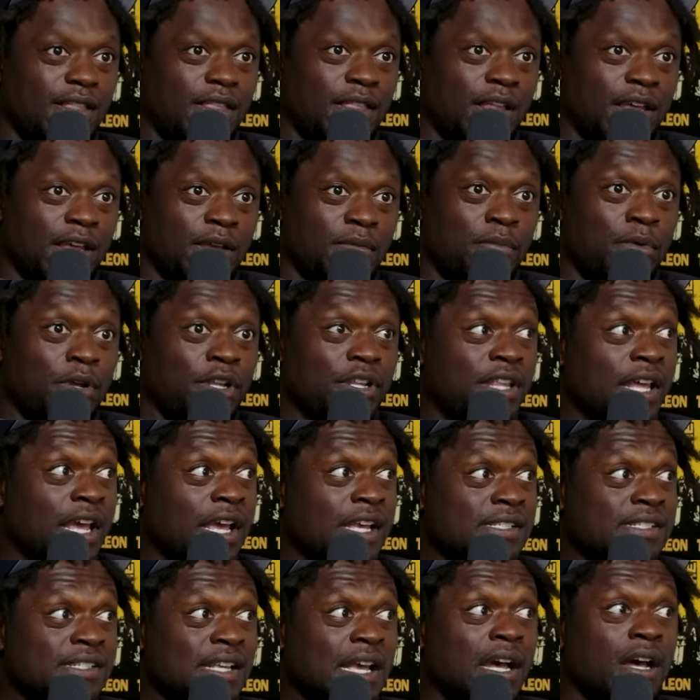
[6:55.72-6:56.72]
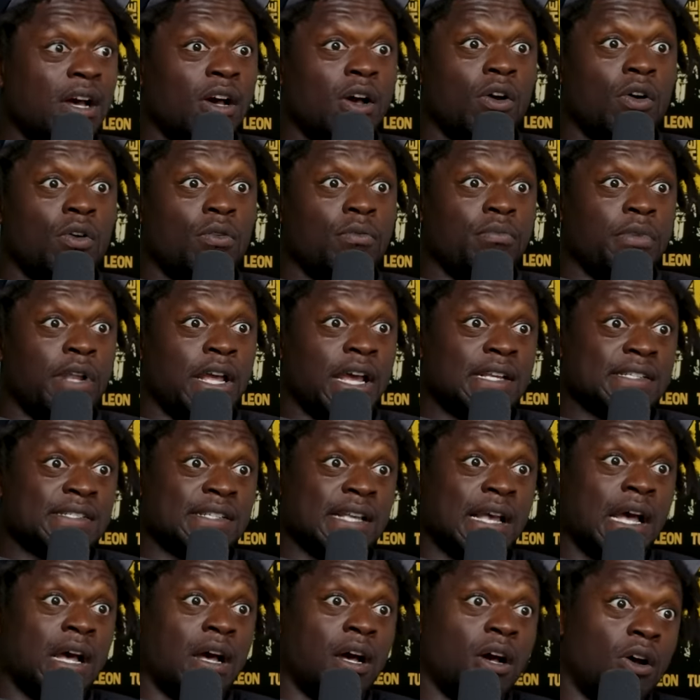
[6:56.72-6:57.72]
Like, but that's
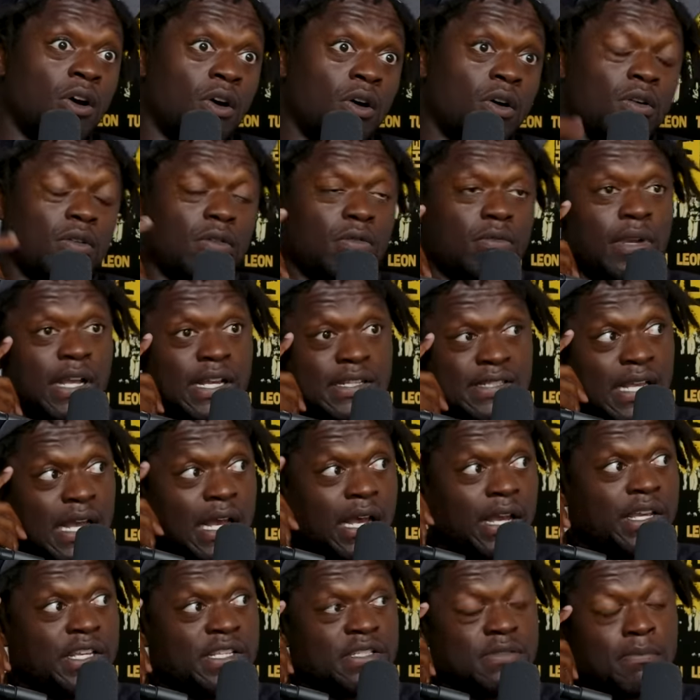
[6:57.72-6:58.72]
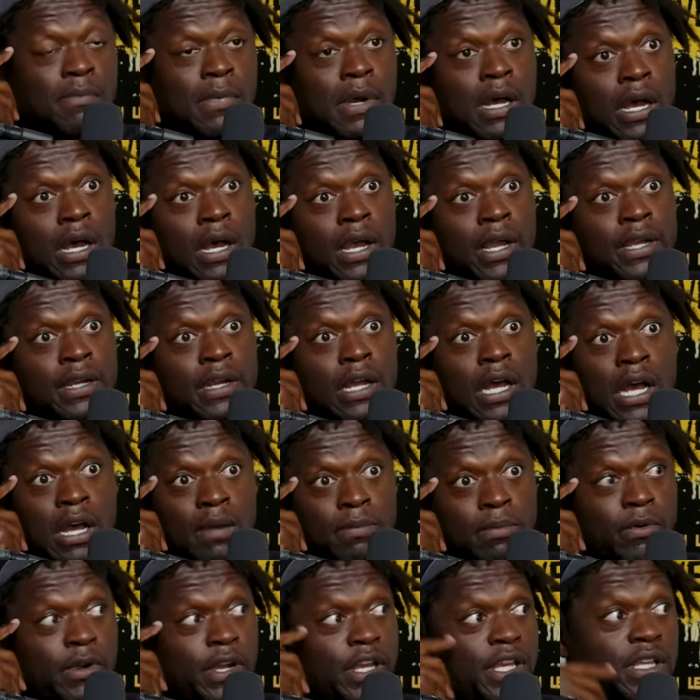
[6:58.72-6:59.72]
how his mind,
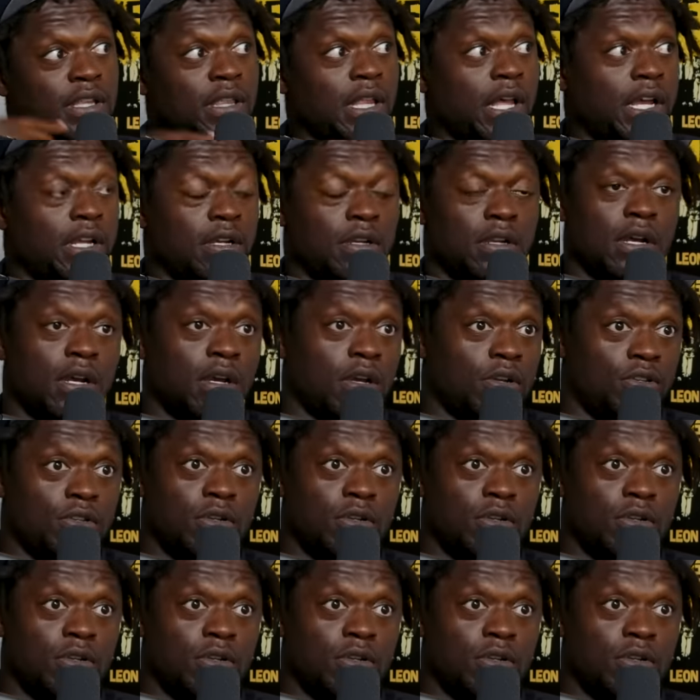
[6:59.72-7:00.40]
yeah, operate. He like, no,